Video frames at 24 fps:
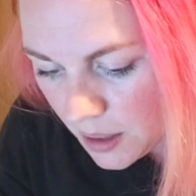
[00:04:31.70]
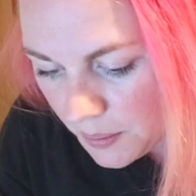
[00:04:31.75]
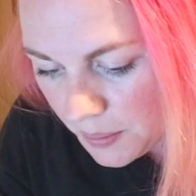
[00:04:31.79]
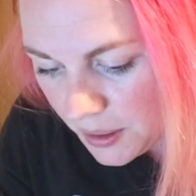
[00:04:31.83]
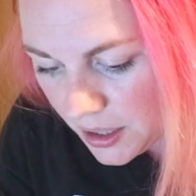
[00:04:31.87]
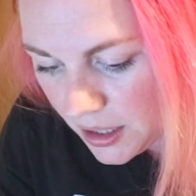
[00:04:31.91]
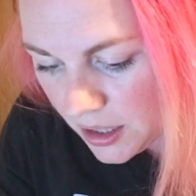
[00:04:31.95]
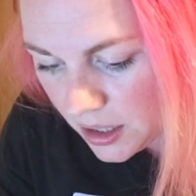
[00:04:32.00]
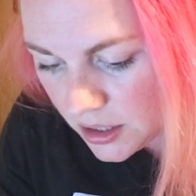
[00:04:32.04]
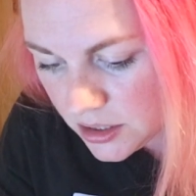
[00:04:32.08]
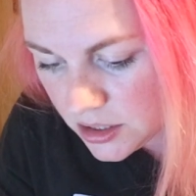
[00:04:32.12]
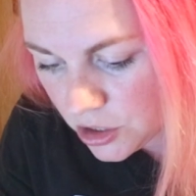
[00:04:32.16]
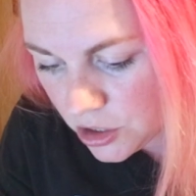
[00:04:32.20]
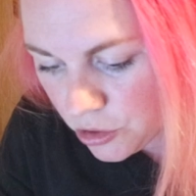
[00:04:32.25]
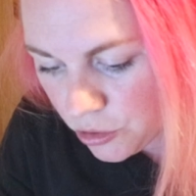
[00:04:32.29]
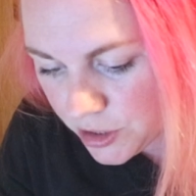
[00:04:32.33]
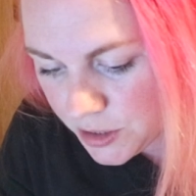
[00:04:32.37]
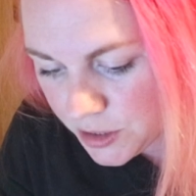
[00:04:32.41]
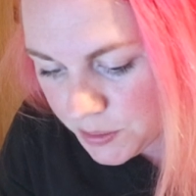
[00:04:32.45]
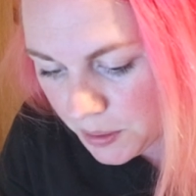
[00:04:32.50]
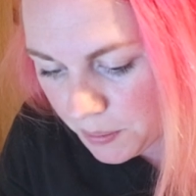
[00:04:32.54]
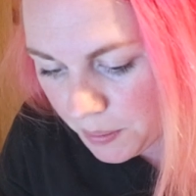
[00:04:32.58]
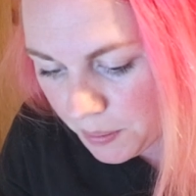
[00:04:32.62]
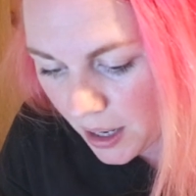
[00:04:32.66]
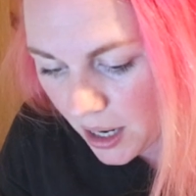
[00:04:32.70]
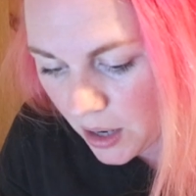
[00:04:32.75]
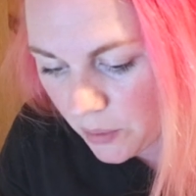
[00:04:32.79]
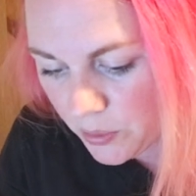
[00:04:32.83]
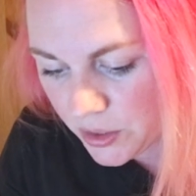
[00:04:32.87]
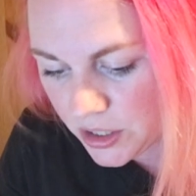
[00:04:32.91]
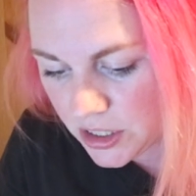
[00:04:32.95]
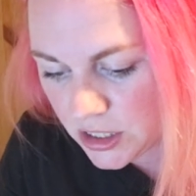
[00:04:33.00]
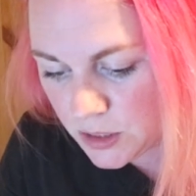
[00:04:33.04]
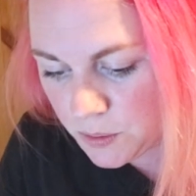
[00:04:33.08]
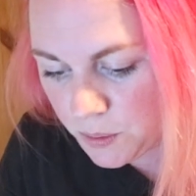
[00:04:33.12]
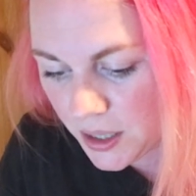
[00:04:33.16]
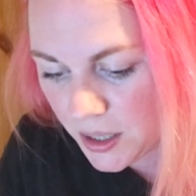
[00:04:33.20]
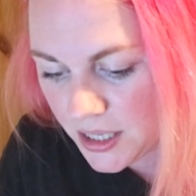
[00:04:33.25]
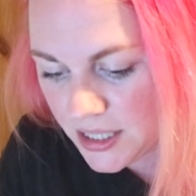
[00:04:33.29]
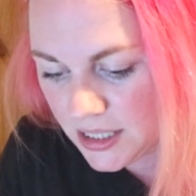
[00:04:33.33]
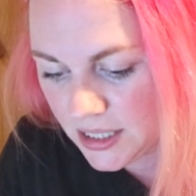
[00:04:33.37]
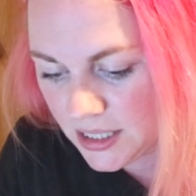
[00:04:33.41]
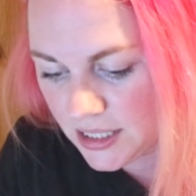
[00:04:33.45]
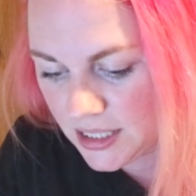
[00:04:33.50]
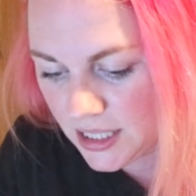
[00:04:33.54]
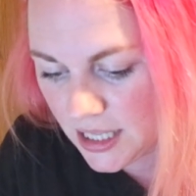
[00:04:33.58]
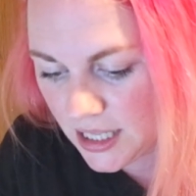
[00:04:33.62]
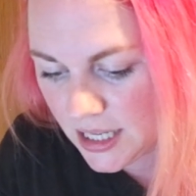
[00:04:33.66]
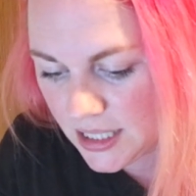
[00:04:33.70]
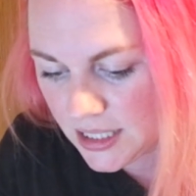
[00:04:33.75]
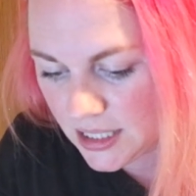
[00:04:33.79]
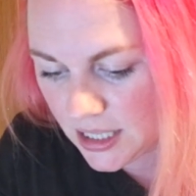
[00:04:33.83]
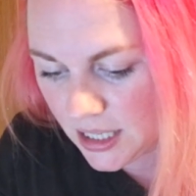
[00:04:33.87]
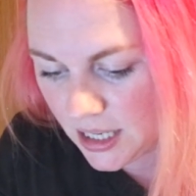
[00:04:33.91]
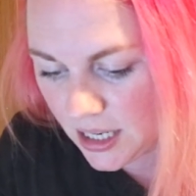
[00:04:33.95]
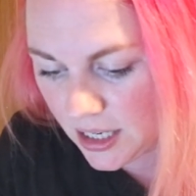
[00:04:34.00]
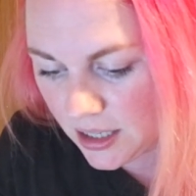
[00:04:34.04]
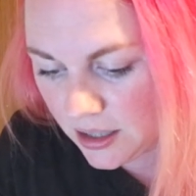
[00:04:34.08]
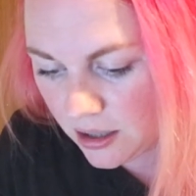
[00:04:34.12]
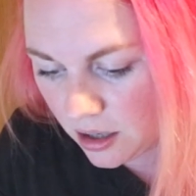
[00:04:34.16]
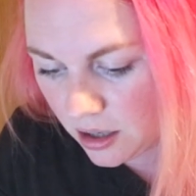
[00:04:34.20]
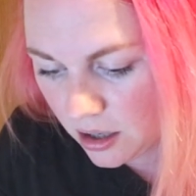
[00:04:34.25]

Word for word: peanuts and crispy batter with a spicy seasoning